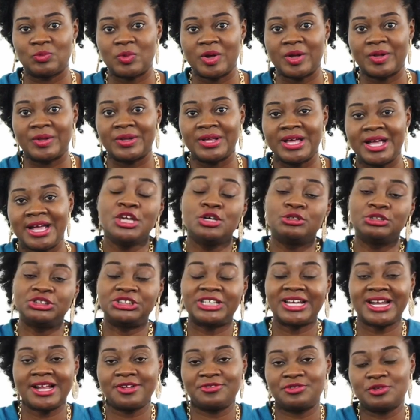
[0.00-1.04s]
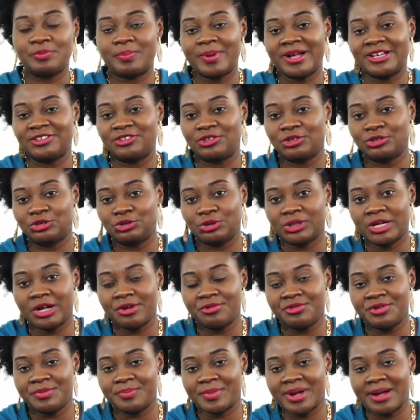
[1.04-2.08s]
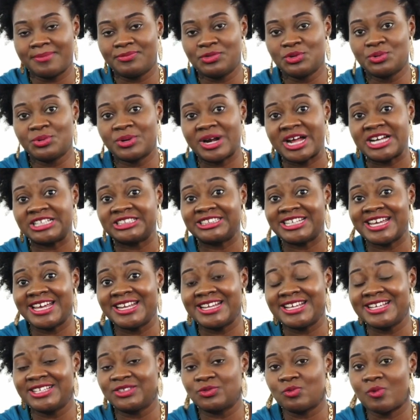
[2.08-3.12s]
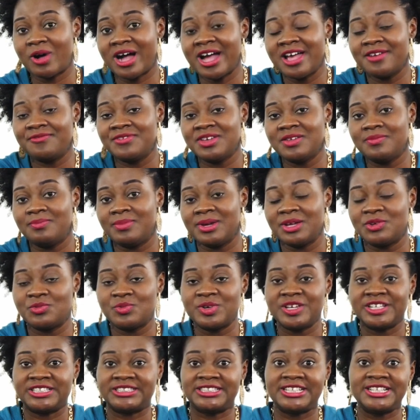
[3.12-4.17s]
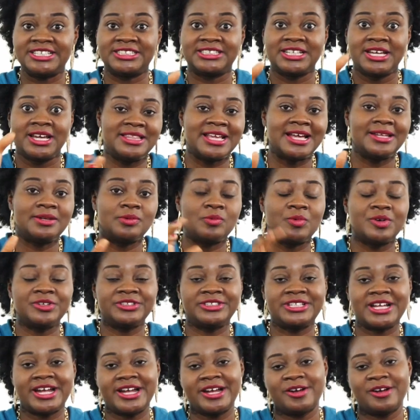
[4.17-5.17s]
well. Huge shout out to Pastor Joel Rimamnuras and his wife in Benue State. They're the ones that